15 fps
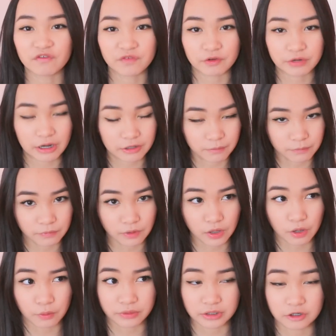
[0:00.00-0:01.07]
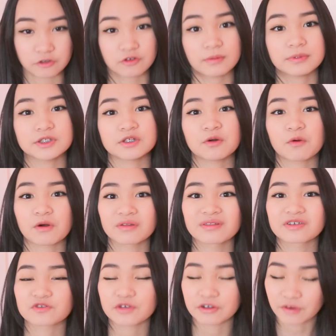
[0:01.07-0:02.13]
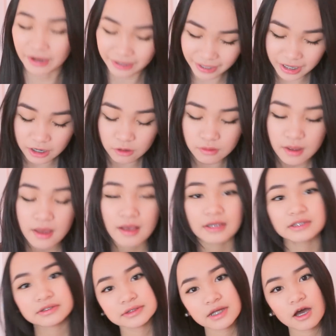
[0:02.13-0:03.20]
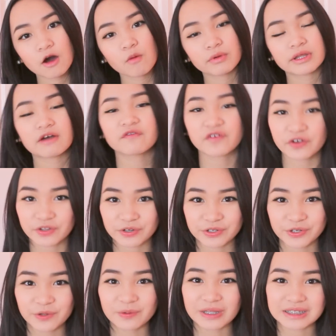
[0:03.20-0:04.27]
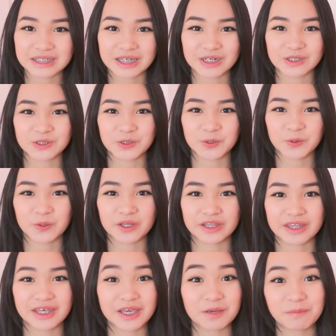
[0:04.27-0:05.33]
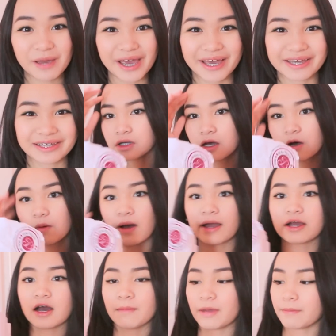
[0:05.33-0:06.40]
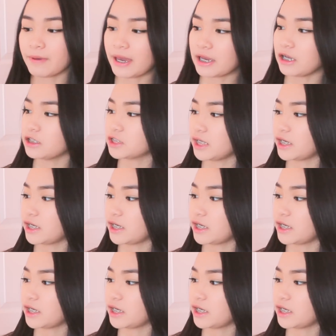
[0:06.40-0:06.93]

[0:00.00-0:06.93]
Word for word: info down below in the description or on the screen right now. So without further ado, let's get into the bag. So I got my package